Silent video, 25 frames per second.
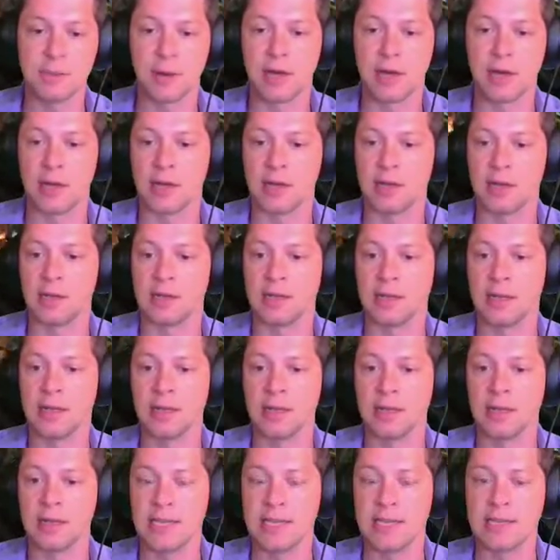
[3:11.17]

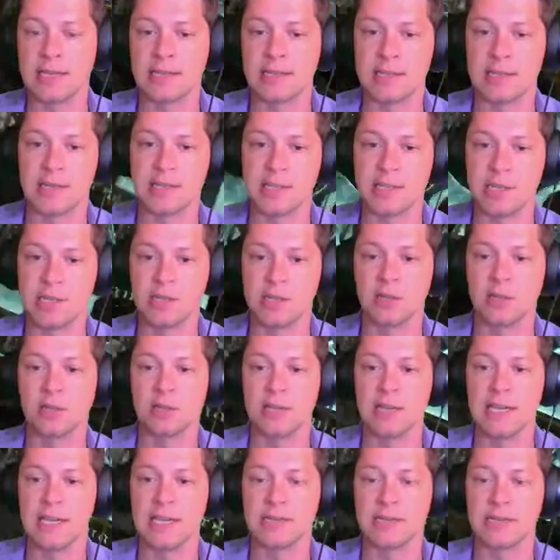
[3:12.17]
a single
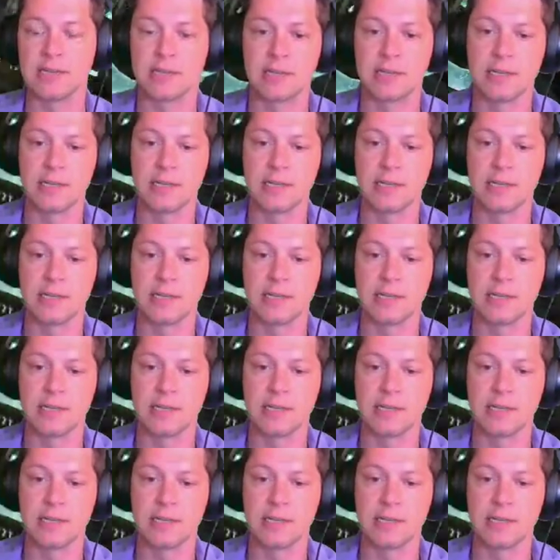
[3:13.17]
elite